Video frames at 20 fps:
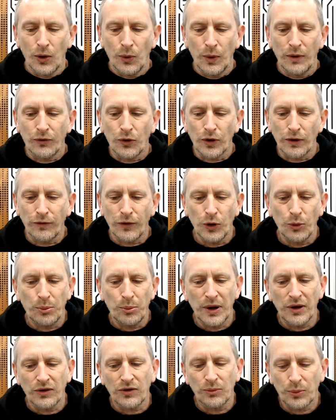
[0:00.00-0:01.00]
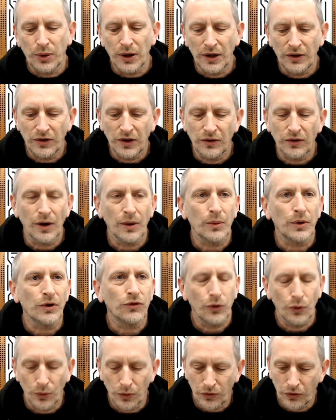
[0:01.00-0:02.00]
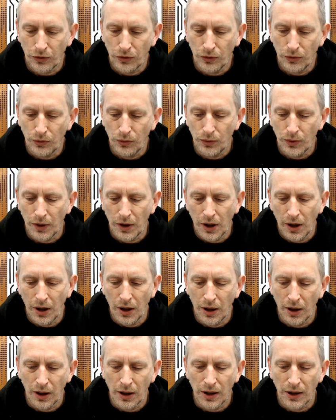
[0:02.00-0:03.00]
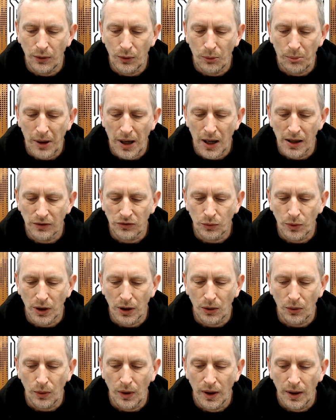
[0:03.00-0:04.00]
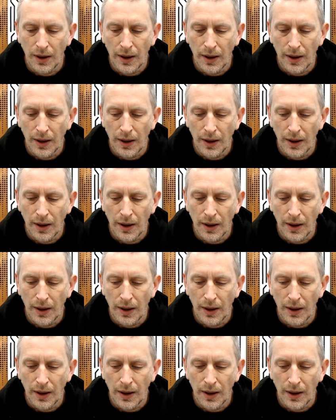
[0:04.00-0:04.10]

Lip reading: we've got a few bits and pieces I'm going to talk to you about as well.